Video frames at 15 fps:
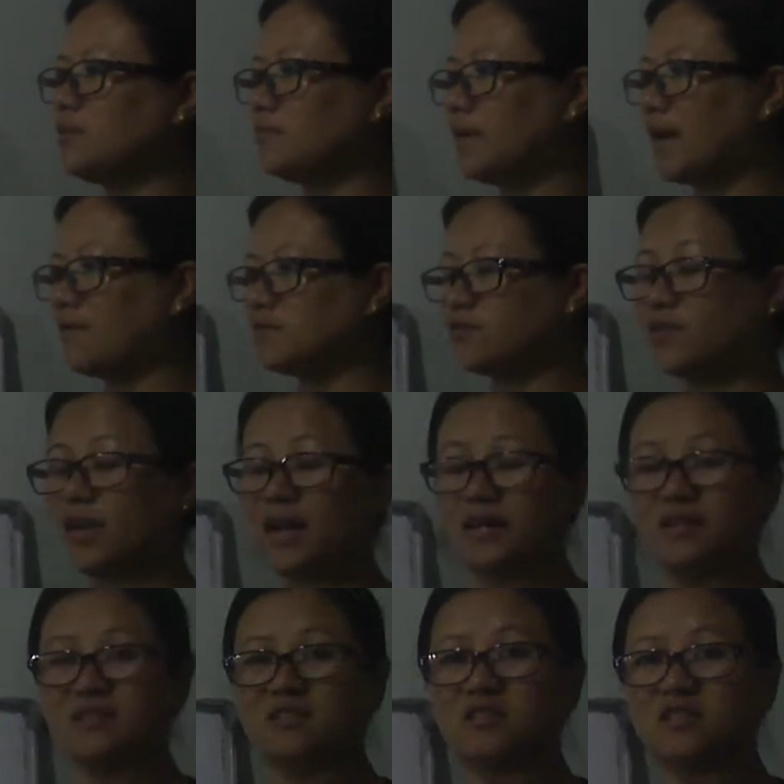the maps we
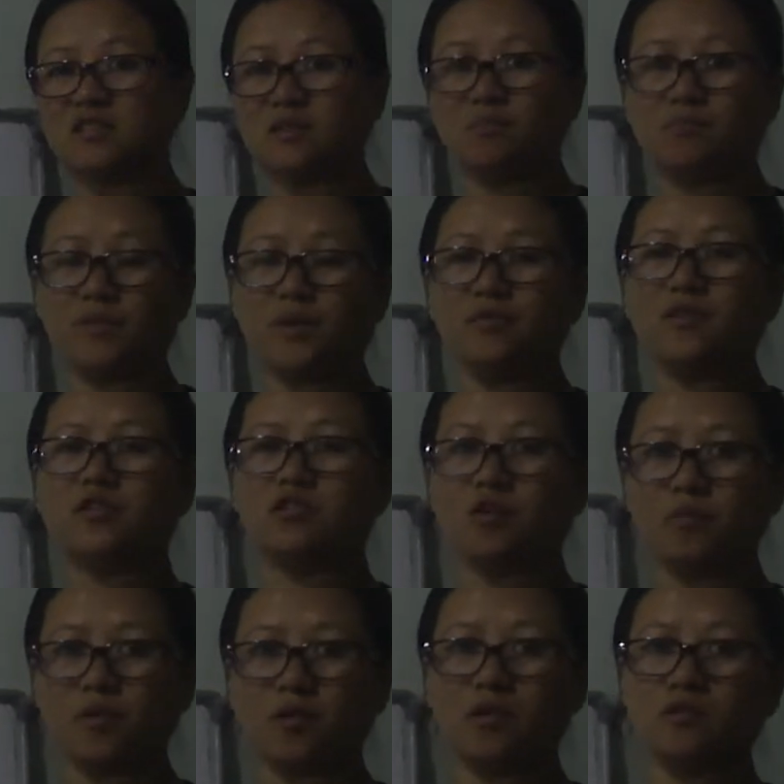had discussed in previous
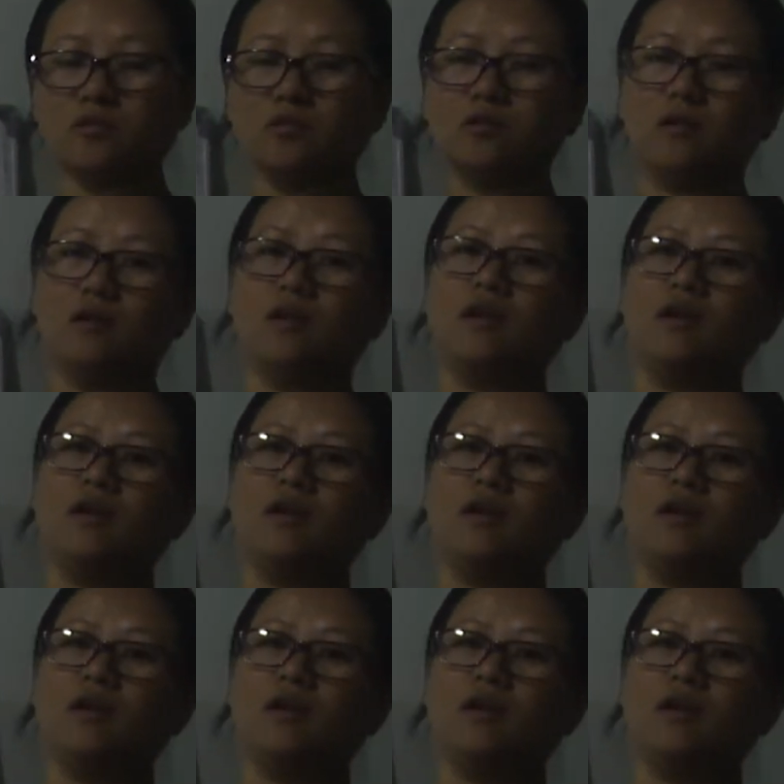topic also.